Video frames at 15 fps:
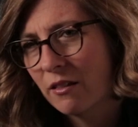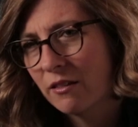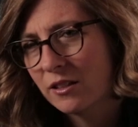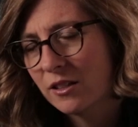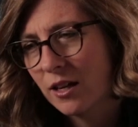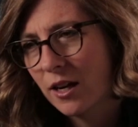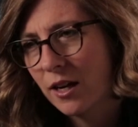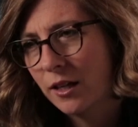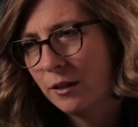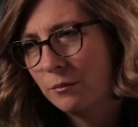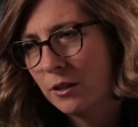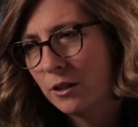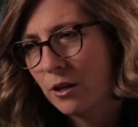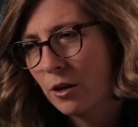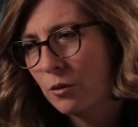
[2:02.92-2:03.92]
all the
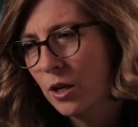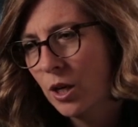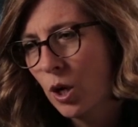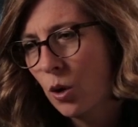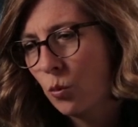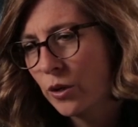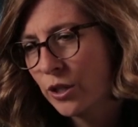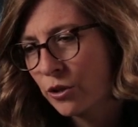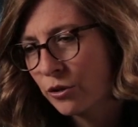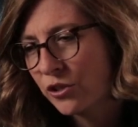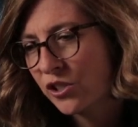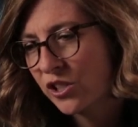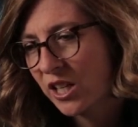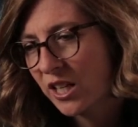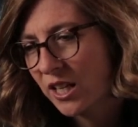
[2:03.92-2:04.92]
time. When you're
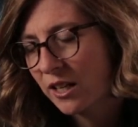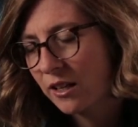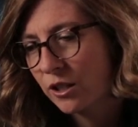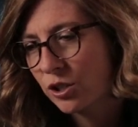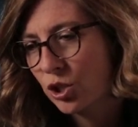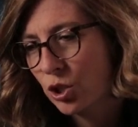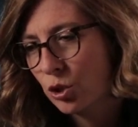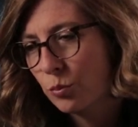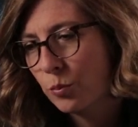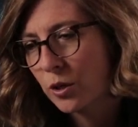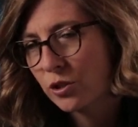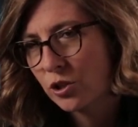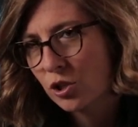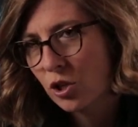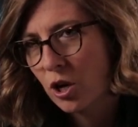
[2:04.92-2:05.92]
singing a
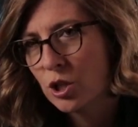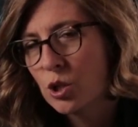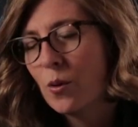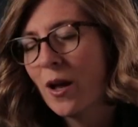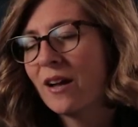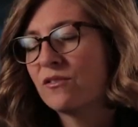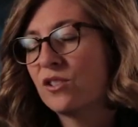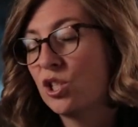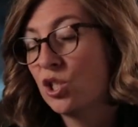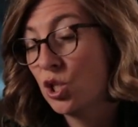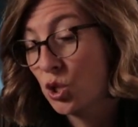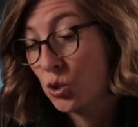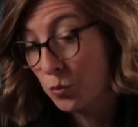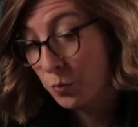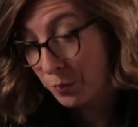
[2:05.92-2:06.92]
Schubert song, you have to
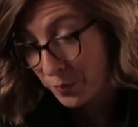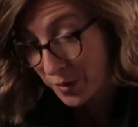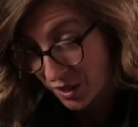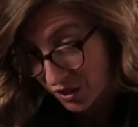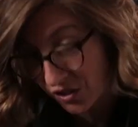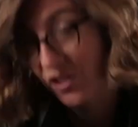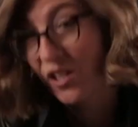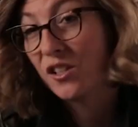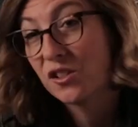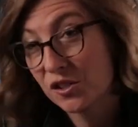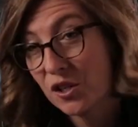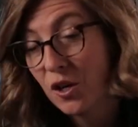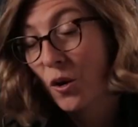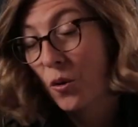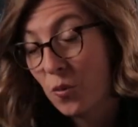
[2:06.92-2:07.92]
do
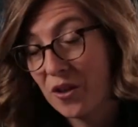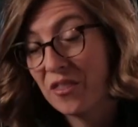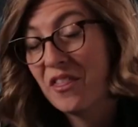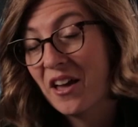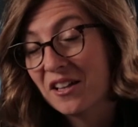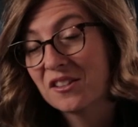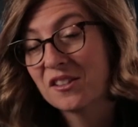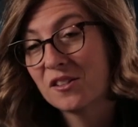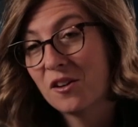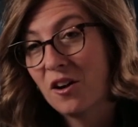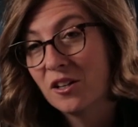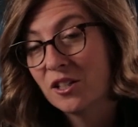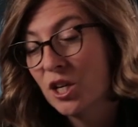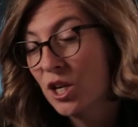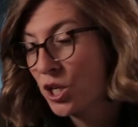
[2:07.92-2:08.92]
business with that song.